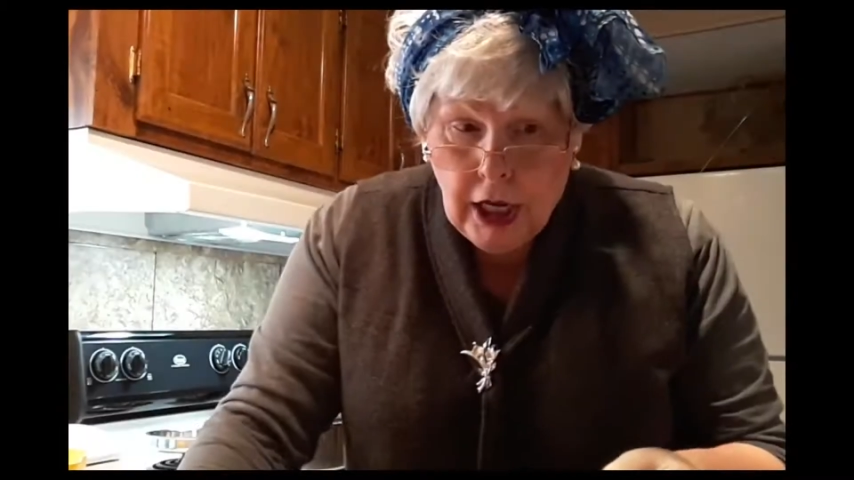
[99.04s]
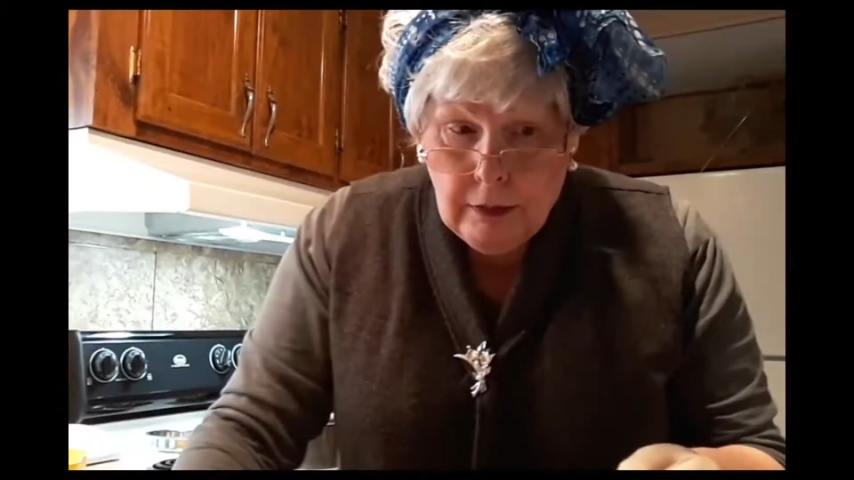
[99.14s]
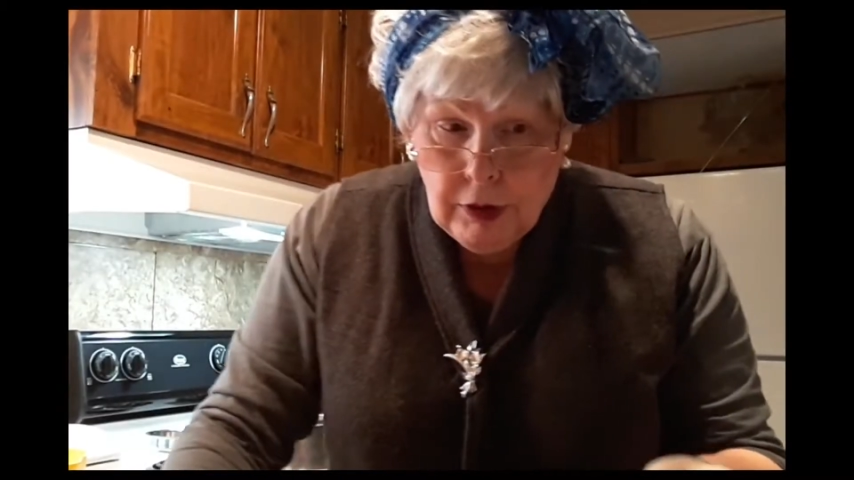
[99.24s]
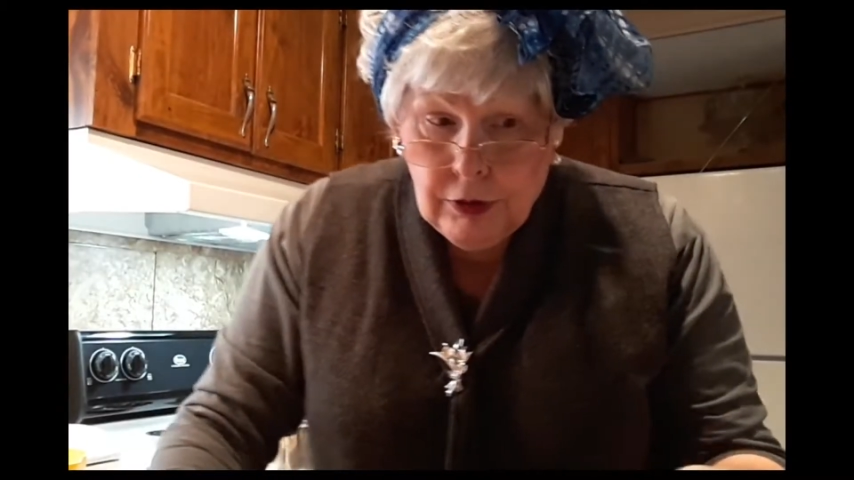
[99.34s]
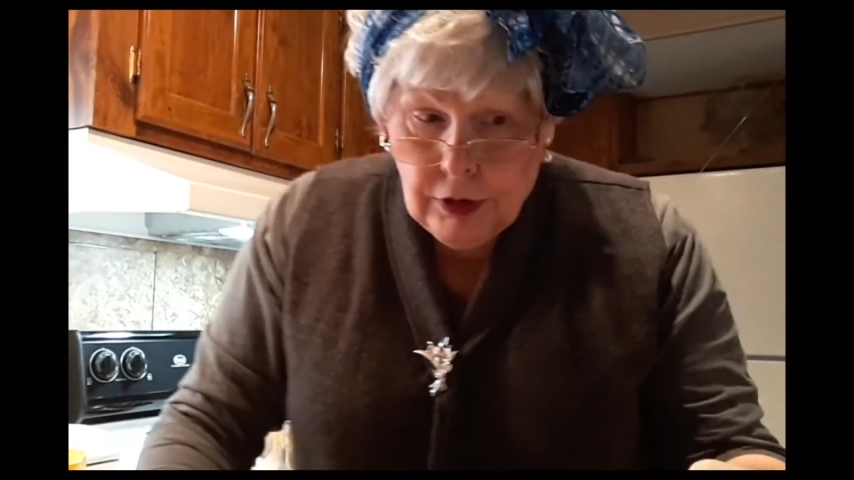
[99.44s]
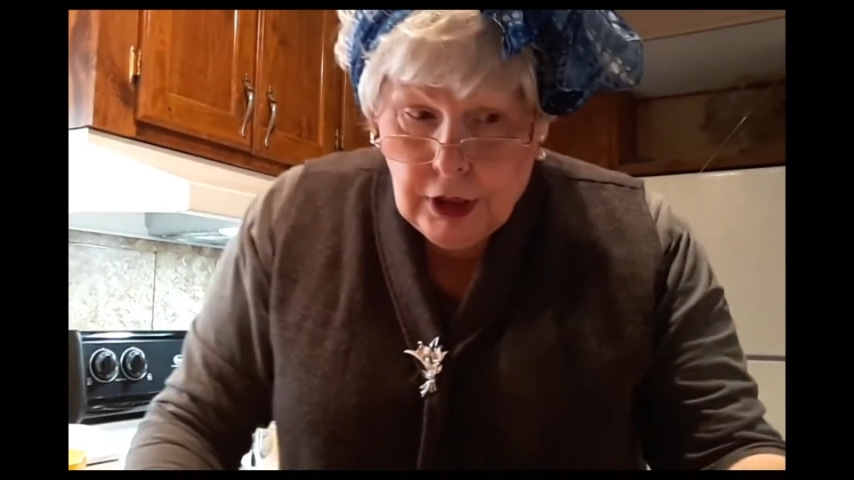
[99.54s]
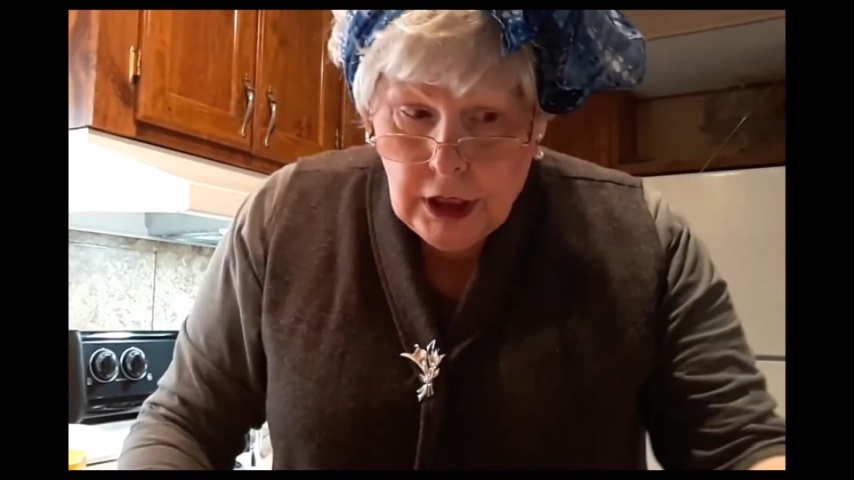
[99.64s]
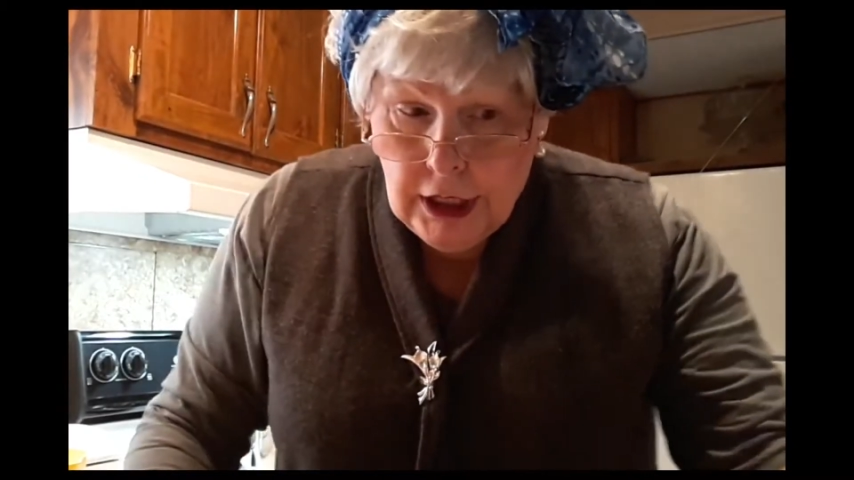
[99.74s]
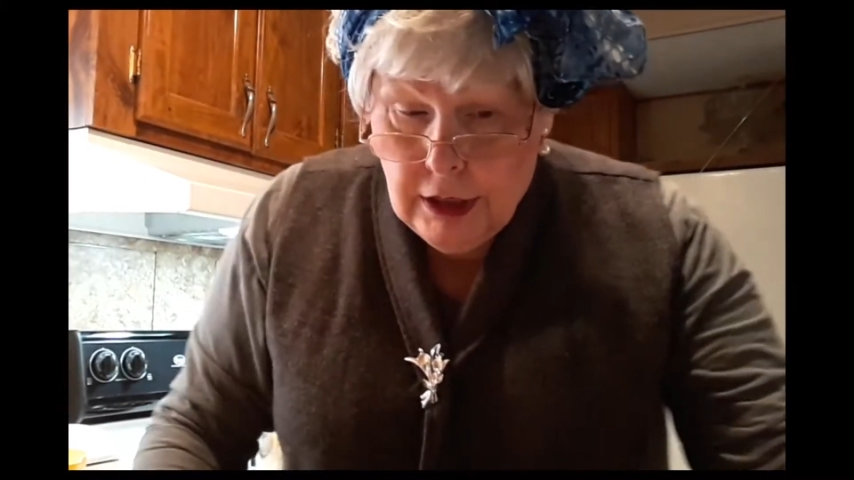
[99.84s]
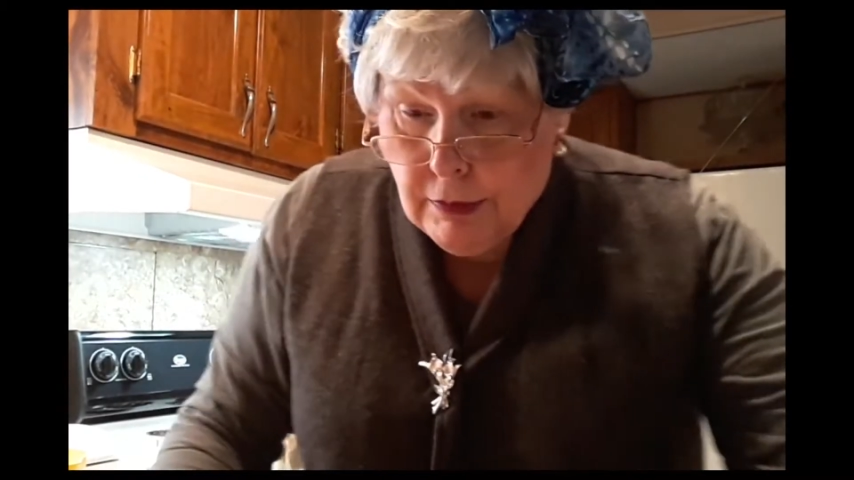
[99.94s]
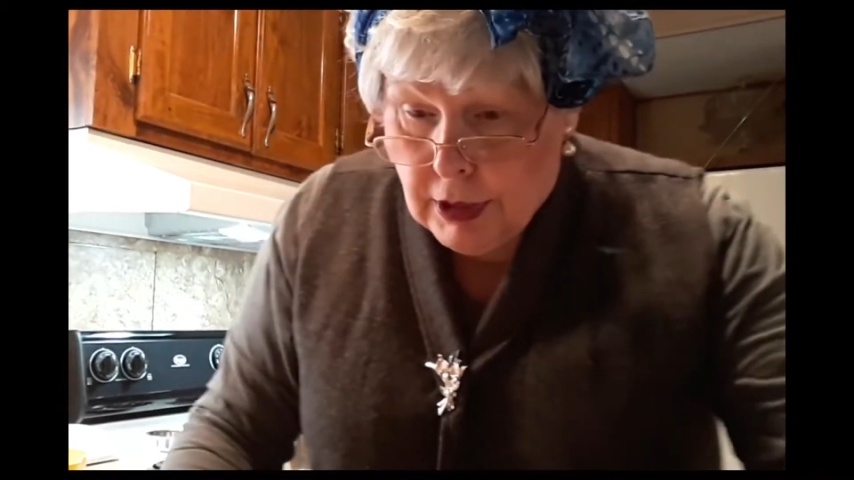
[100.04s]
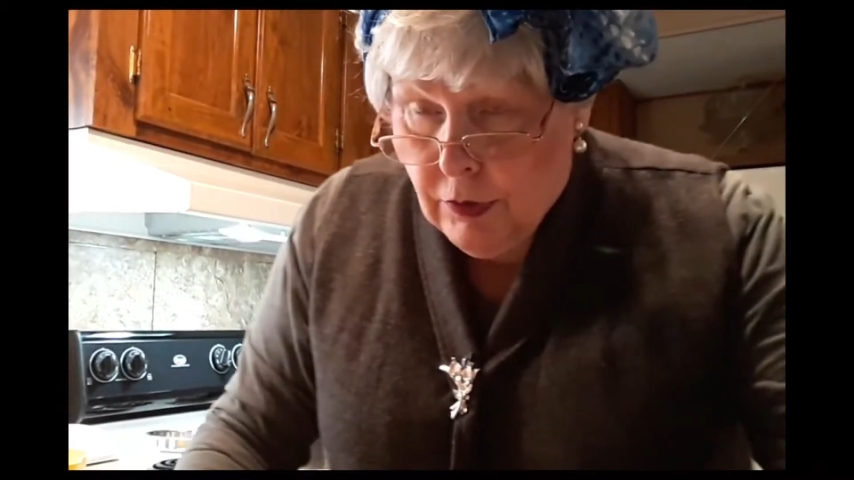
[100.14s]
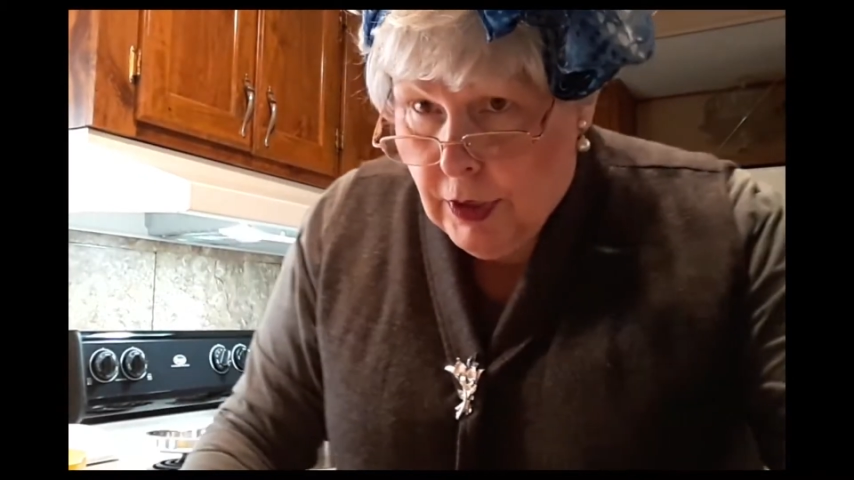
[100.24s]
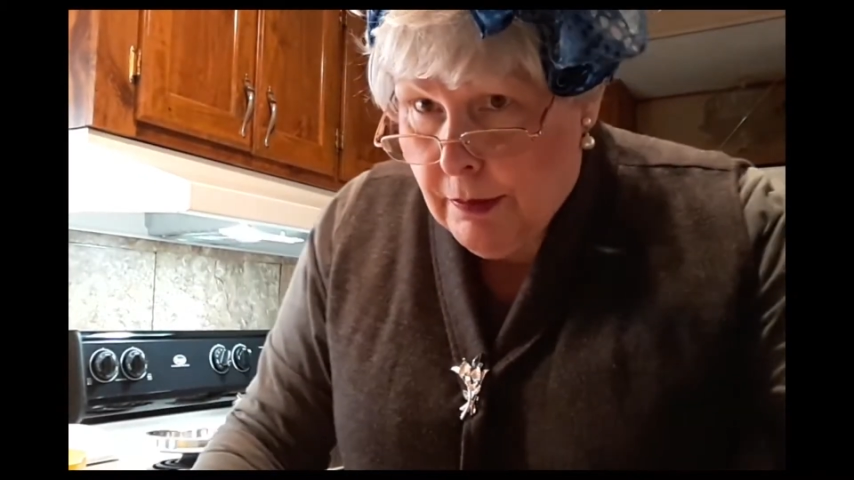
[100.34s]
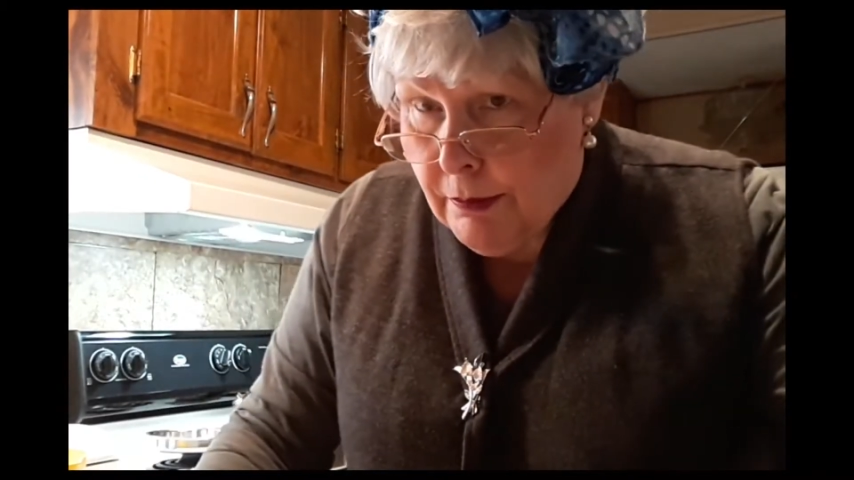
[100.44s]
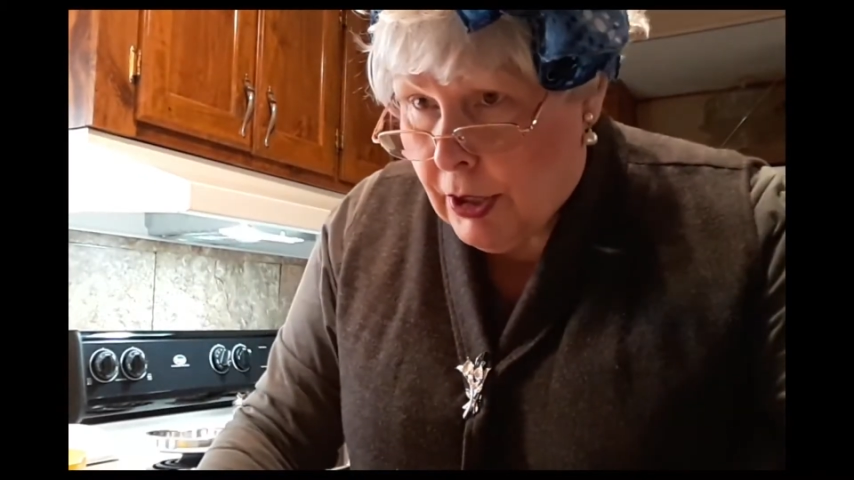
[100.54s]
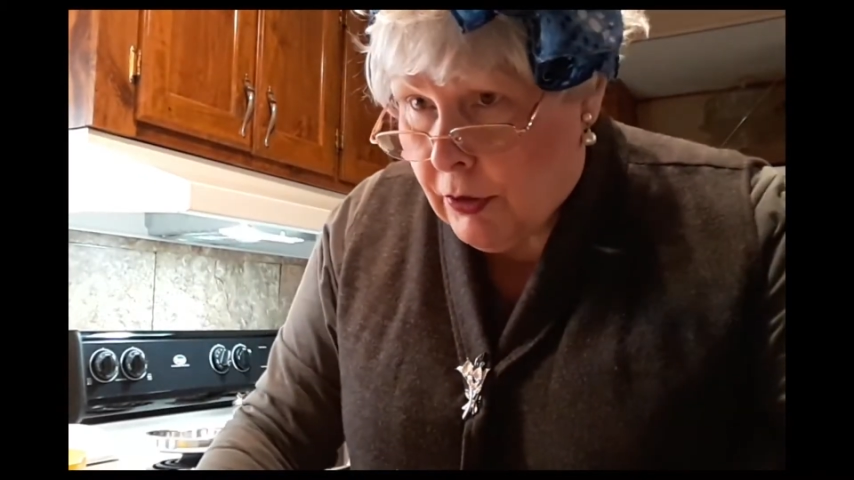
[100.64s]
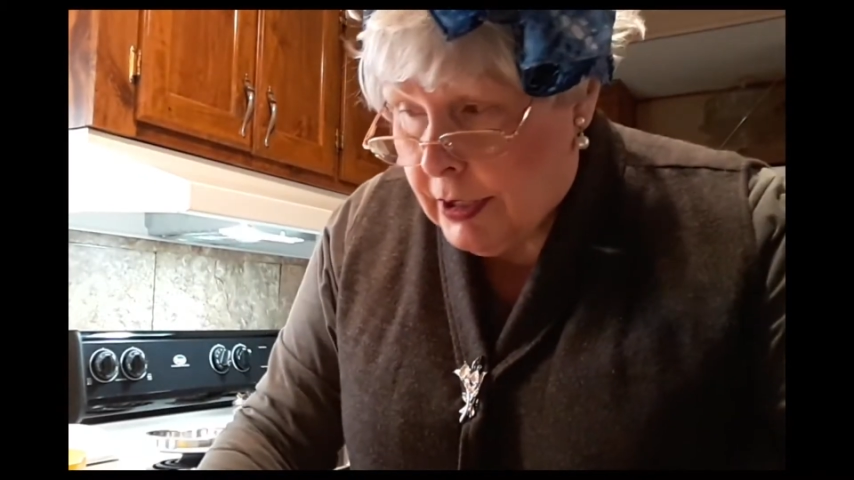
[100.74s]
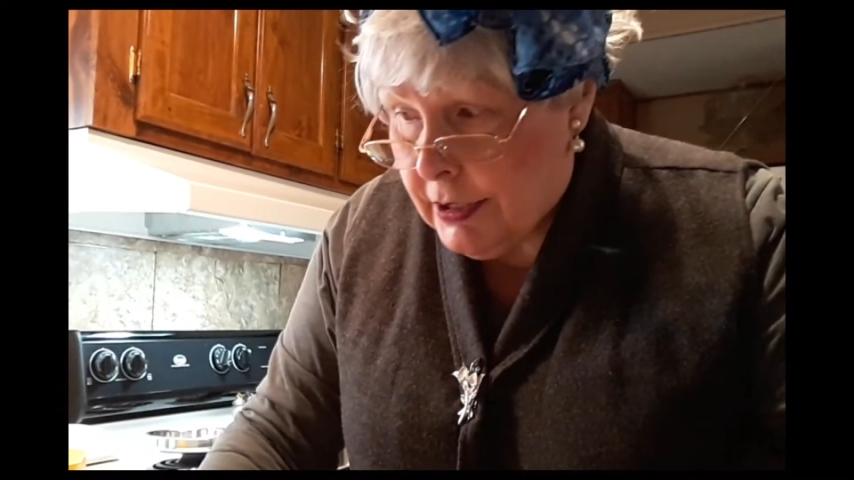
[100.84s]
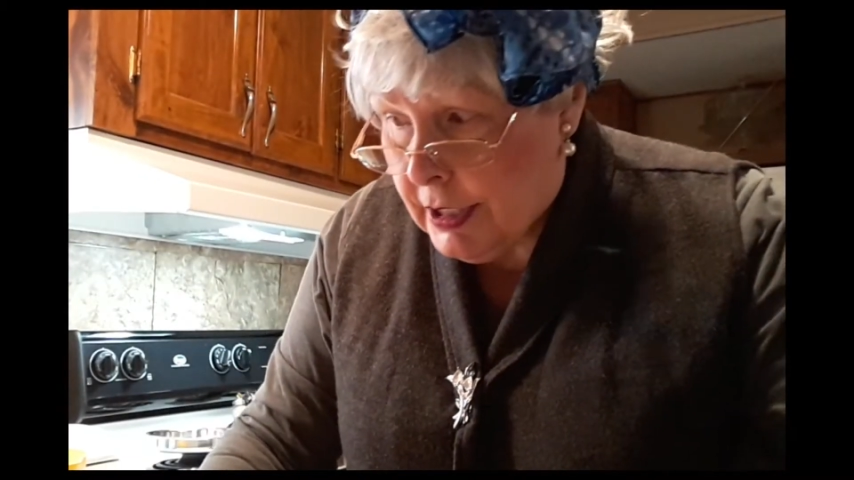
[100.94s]
I'm going to clean my
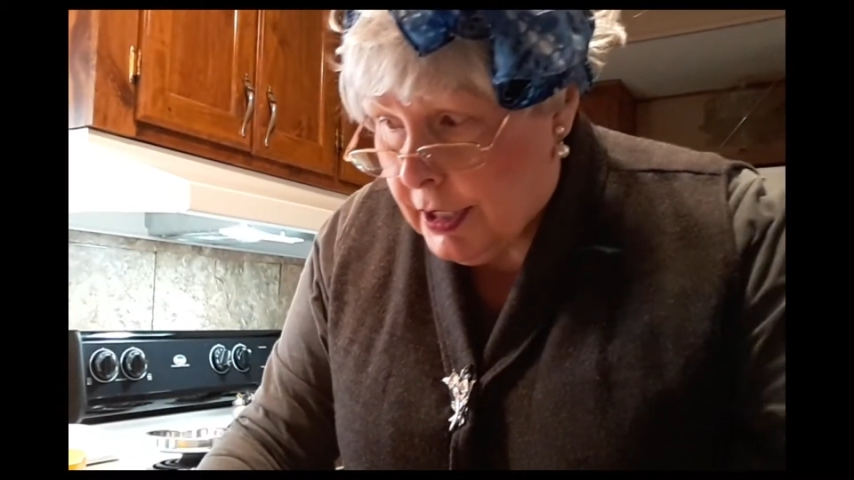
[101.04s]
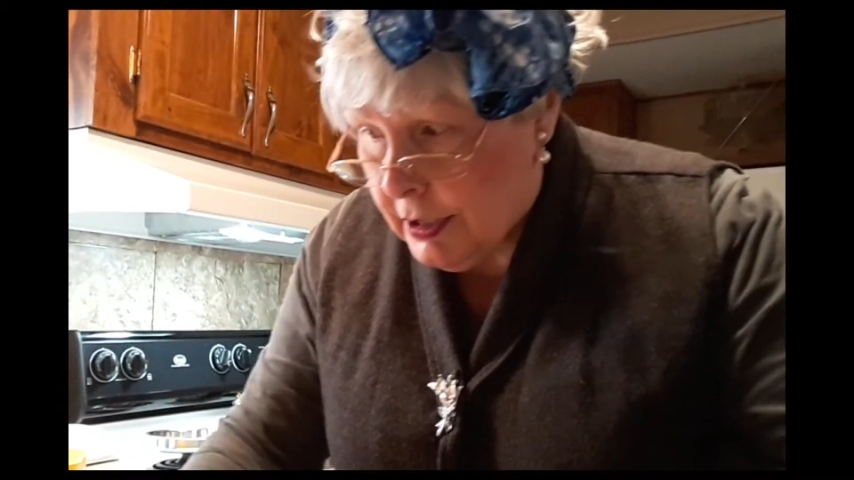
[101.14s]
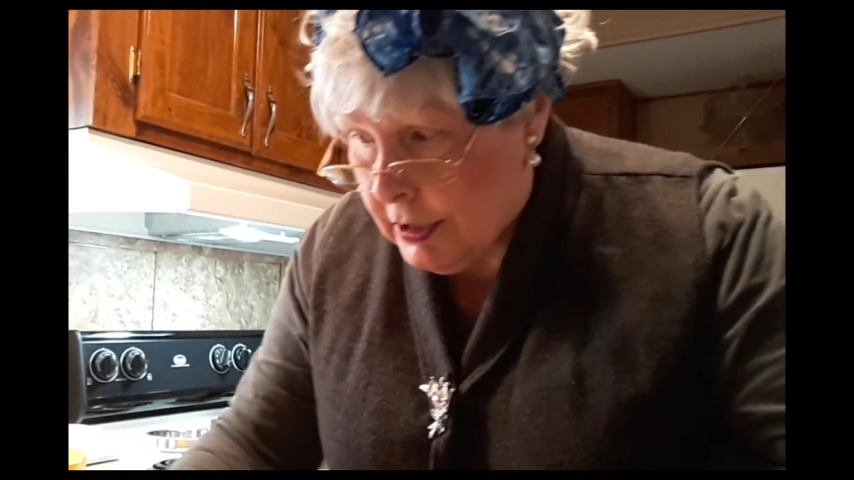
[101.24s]
cranberries.